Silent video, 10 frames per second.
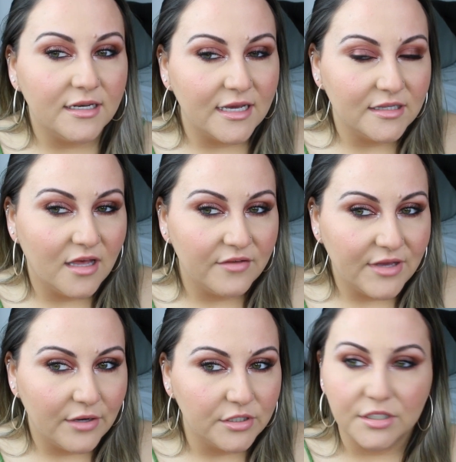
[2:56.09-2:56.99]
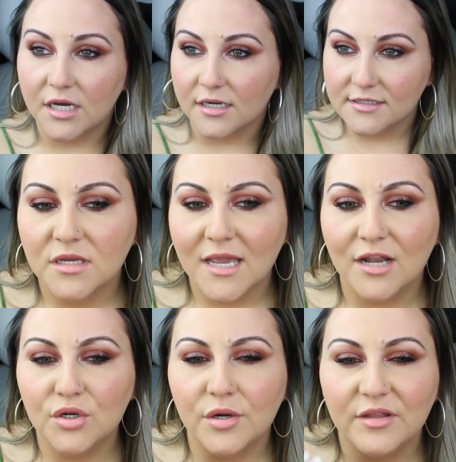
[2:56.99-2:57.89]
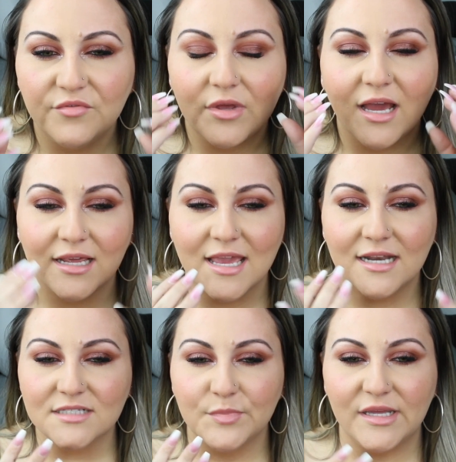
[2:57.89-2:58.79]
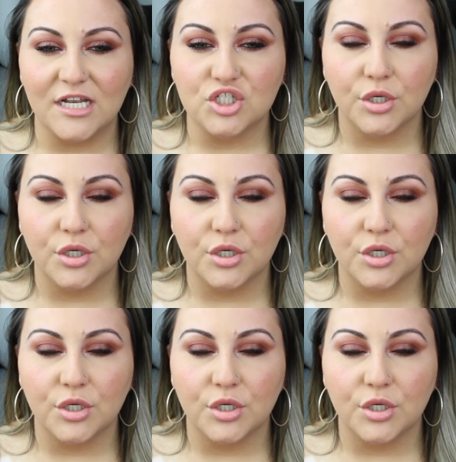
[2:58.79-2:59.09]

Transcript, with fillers: I love how it looks. Yeah, I don't know, it, I can't explain it.